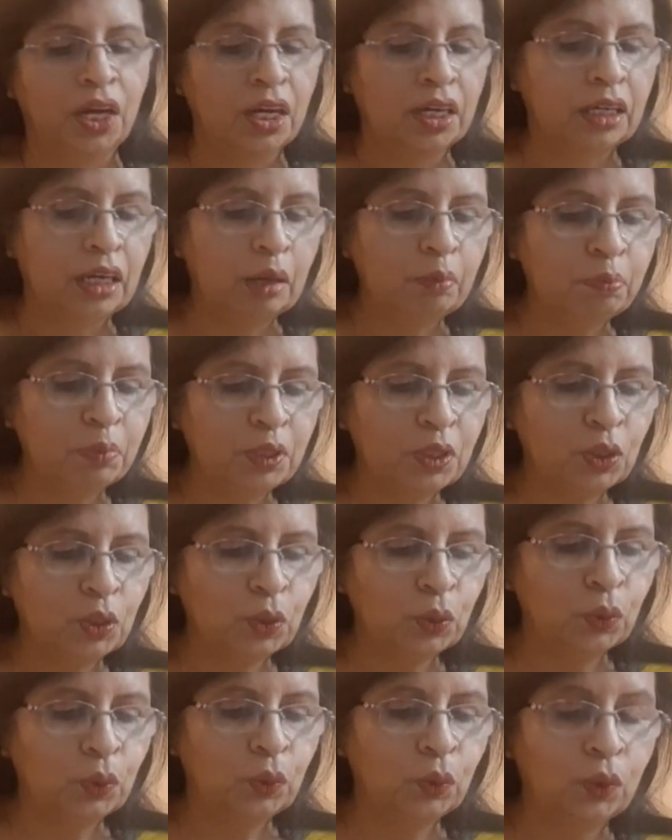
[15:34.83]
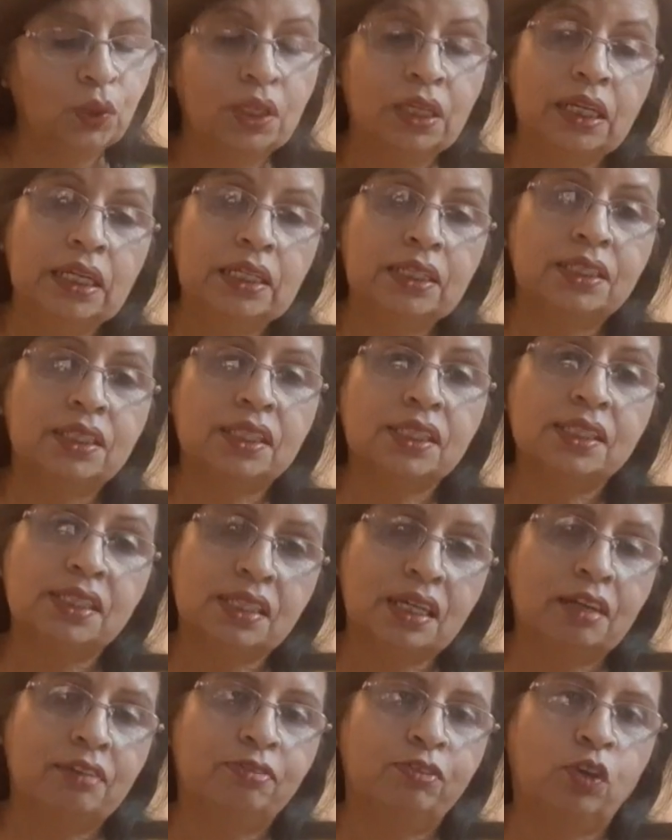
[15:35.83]
Number two is
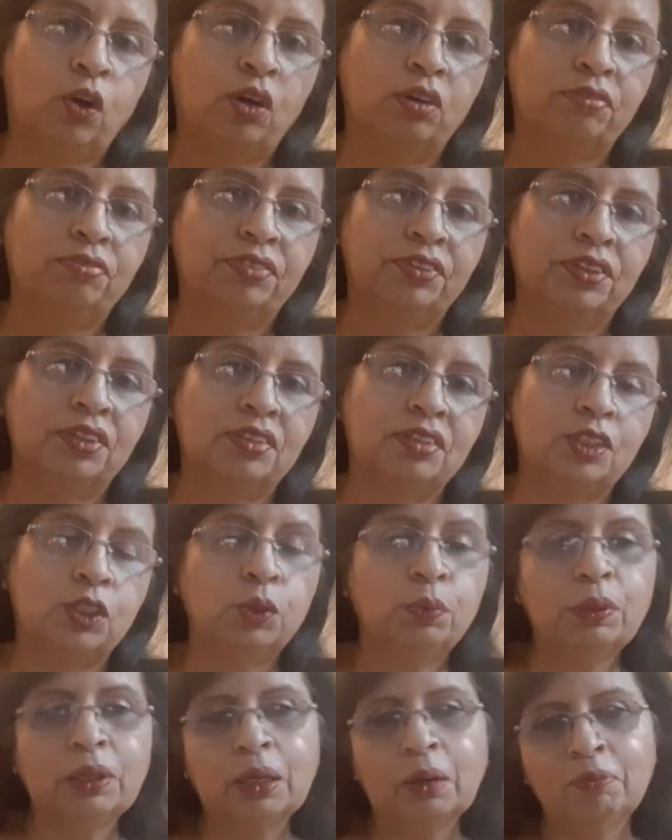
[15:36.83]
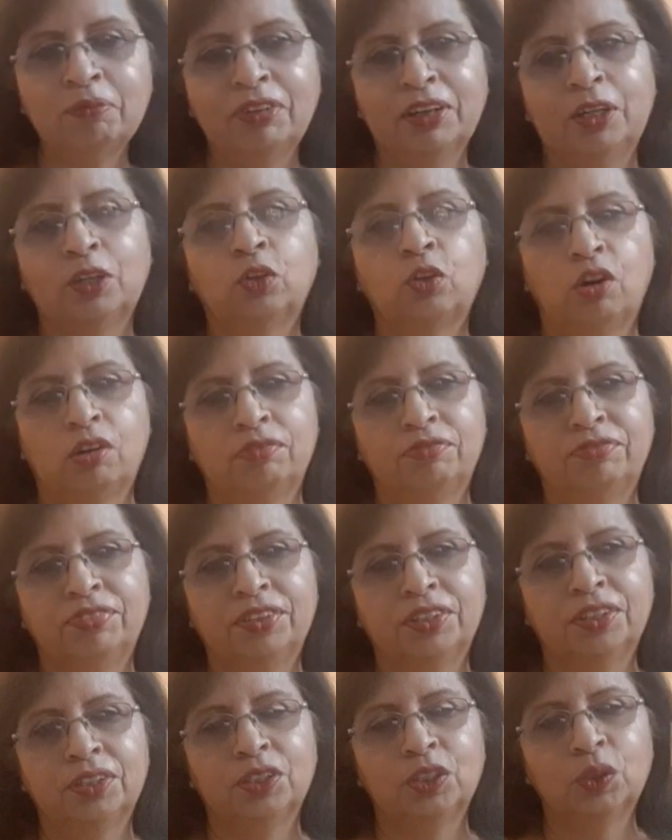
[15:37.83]
self-confidence. You become very
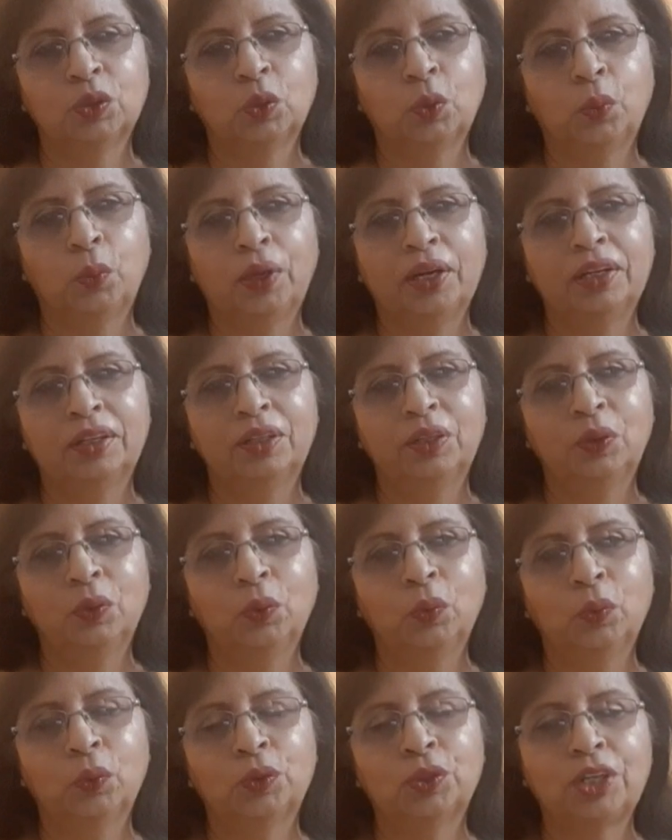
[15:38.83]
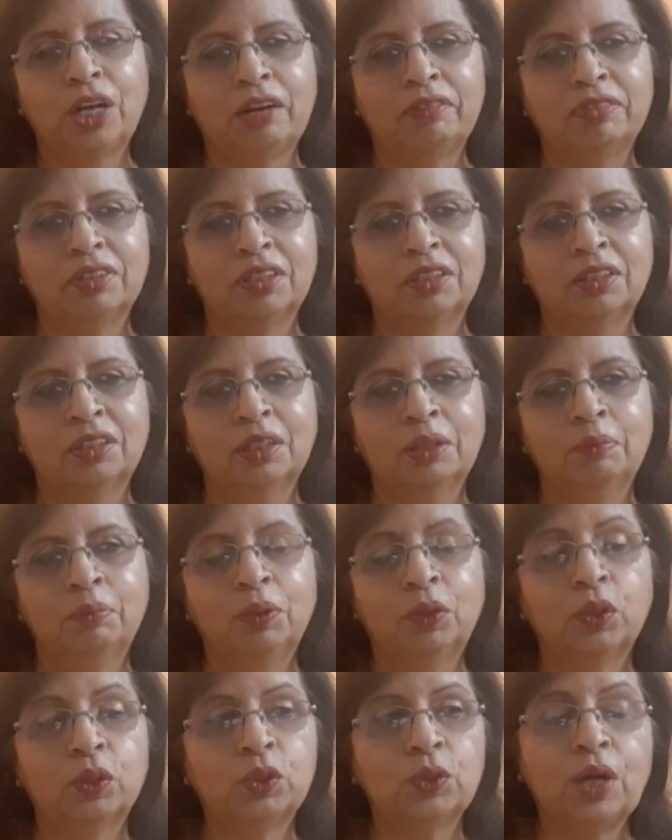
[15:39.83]
confident, when you travel,
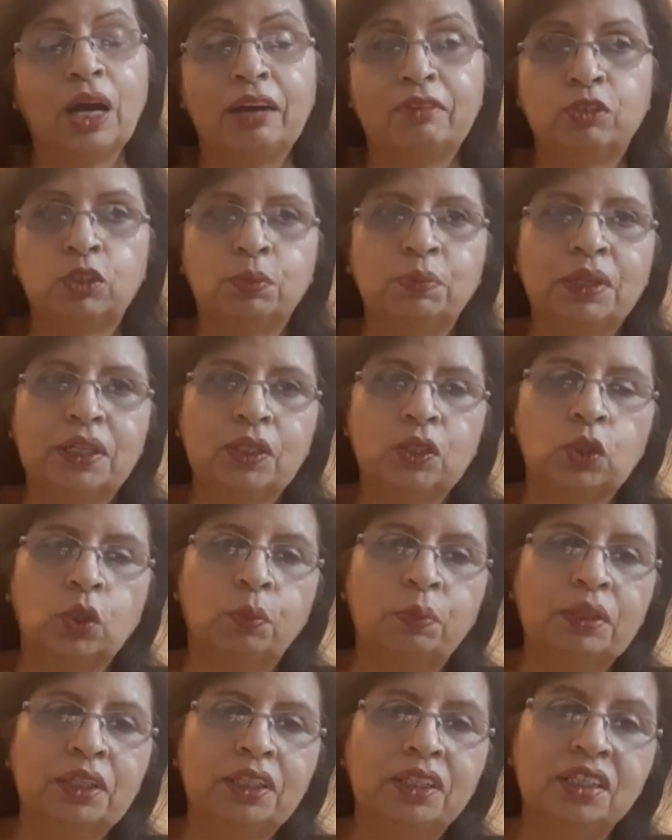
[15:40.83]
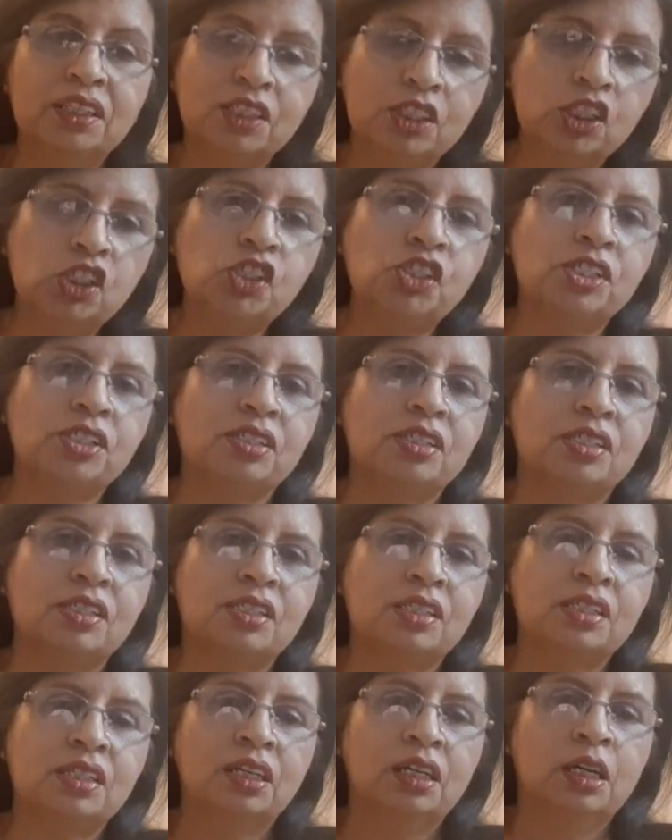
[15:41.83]
because you have to make so many
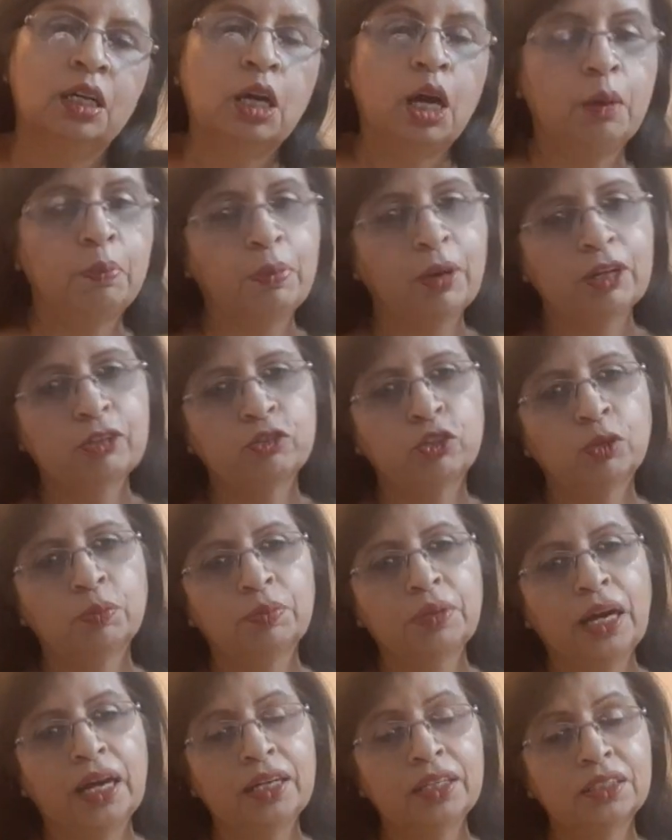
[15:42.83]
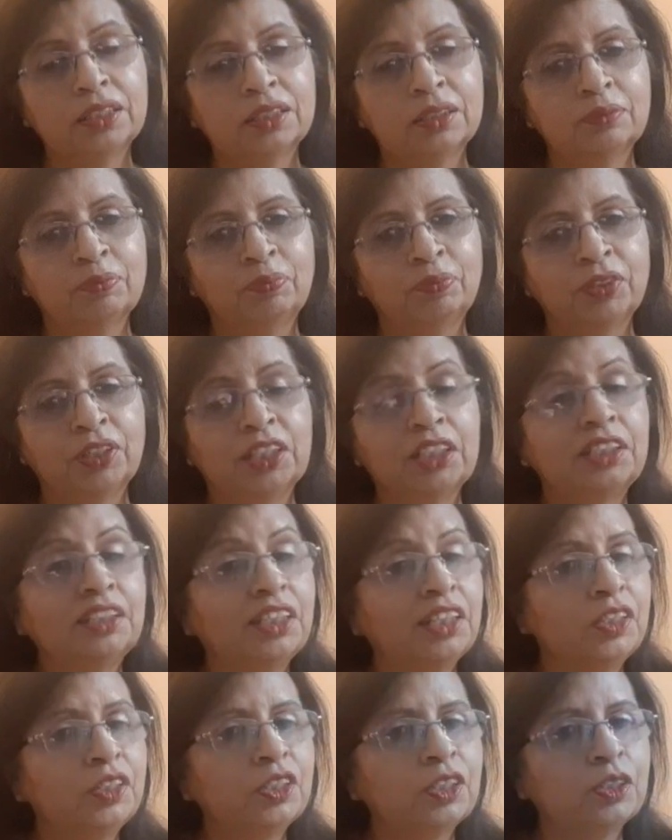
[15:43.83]
decisions. Apart from that, it
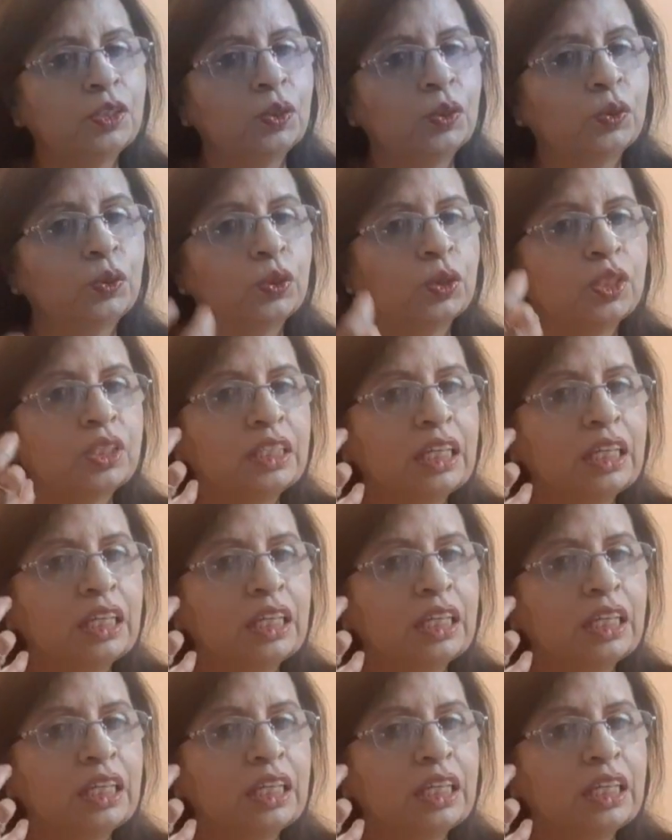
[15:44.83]
teaches you to